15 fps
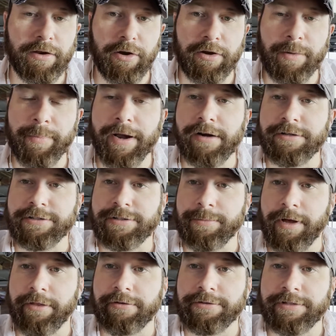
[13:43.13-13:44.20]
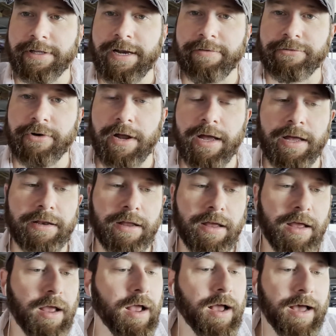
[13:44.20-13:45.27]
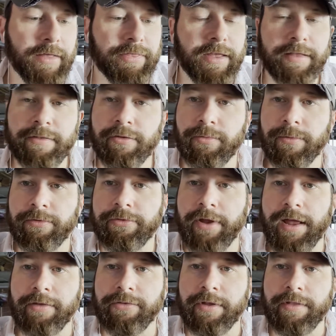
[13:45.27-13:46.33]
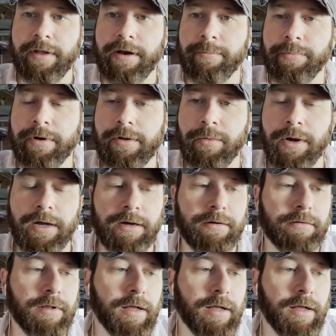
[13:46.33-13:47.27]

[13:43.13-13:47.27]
compared to some others that I've tried, I think this one stands in there pretty well.